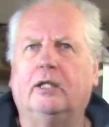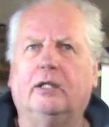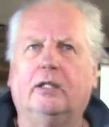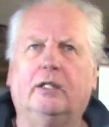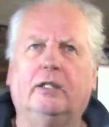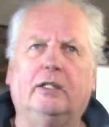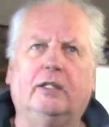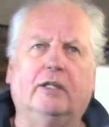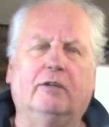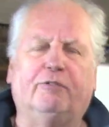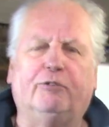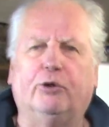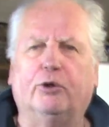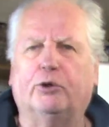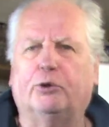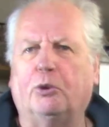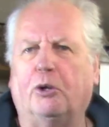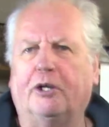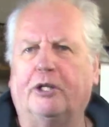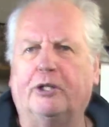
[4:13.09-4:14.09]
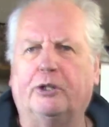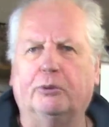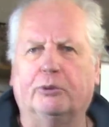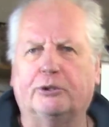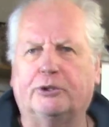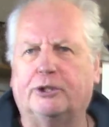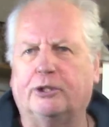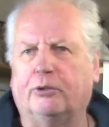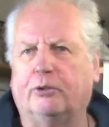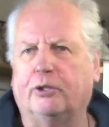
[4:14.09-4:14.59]
if you're trying to do a
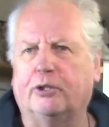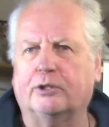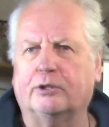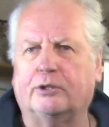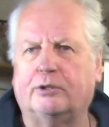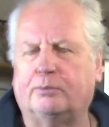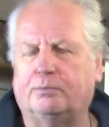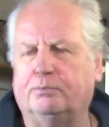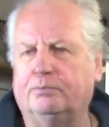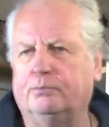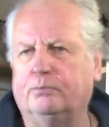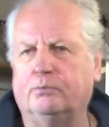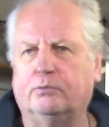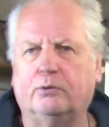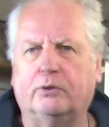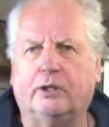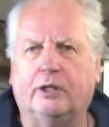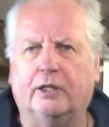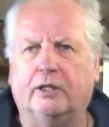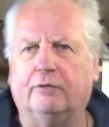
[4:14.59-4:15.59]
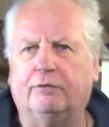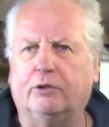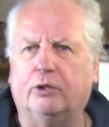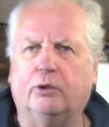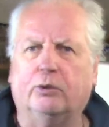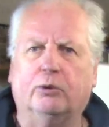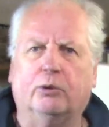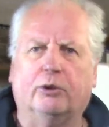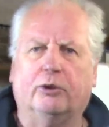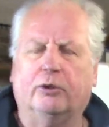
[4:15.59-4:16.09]
serious
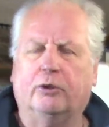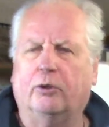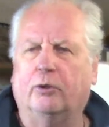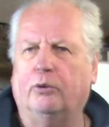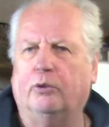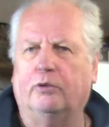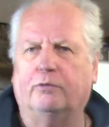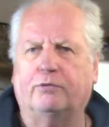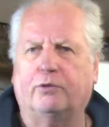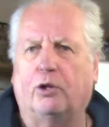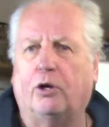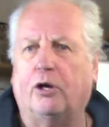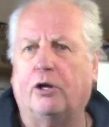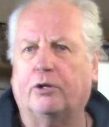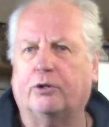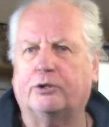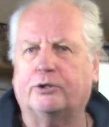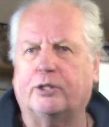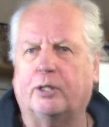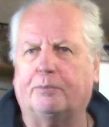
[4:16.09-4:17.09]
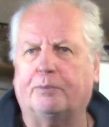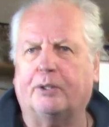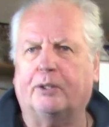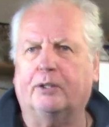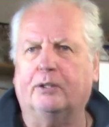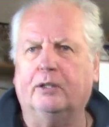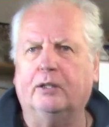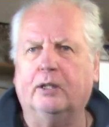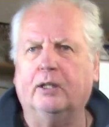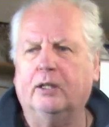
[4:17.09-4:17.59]
interview or a vlog or
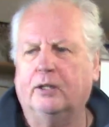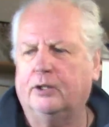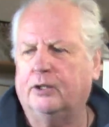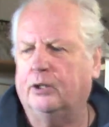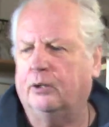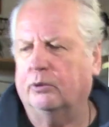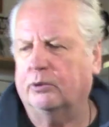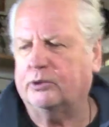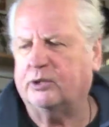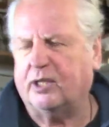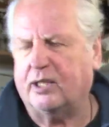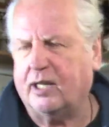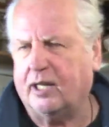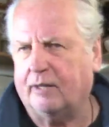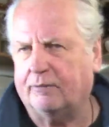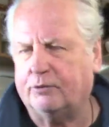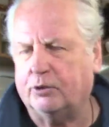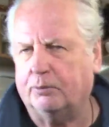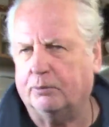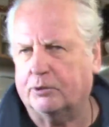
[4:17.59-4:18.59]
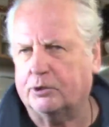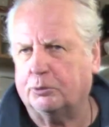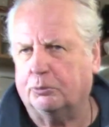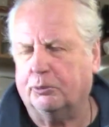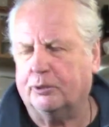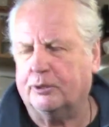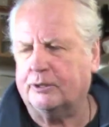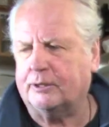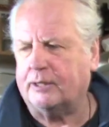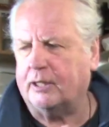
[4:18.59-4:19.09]
something, you know, it's going to have too much
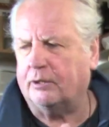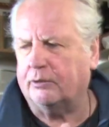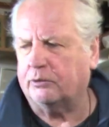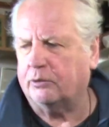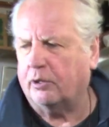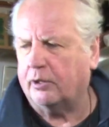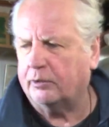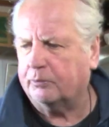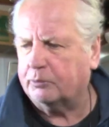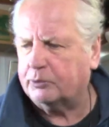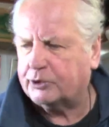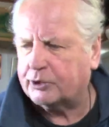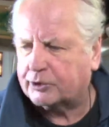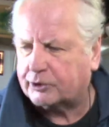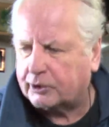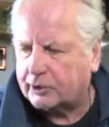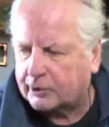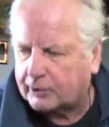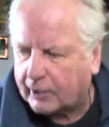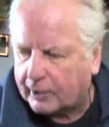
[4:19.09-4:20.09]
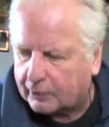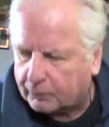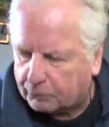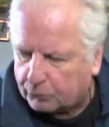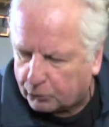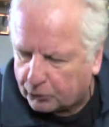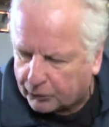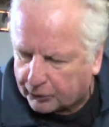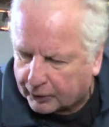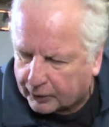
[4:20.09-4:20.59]
wind sound on it, which is going to kind of
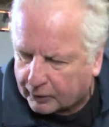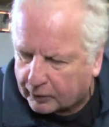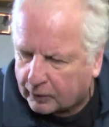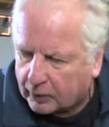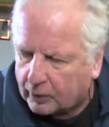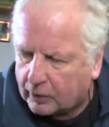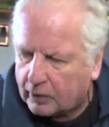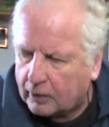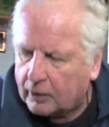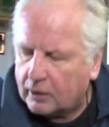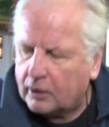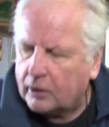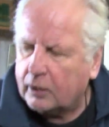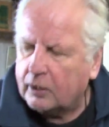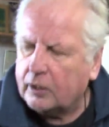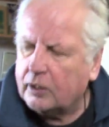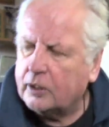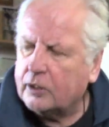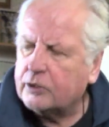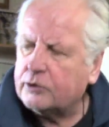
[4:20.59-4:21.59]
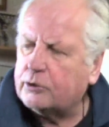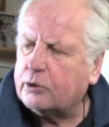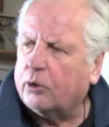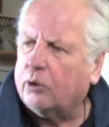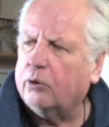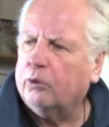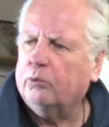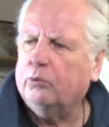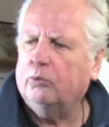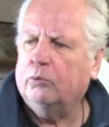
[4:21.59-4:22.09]
ruin it.
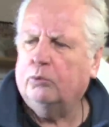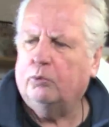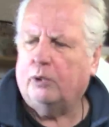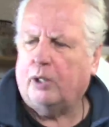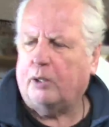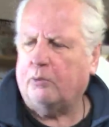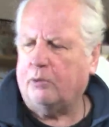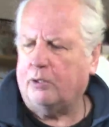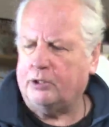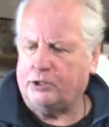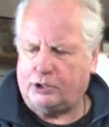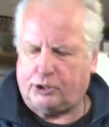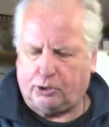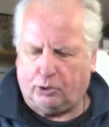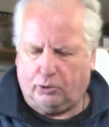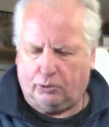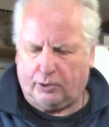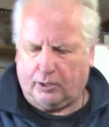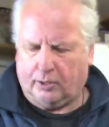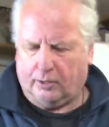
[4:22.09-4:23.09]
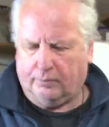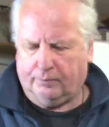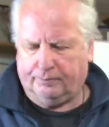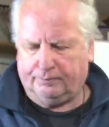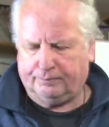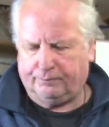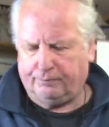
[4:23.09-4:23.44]
So what I want to show you,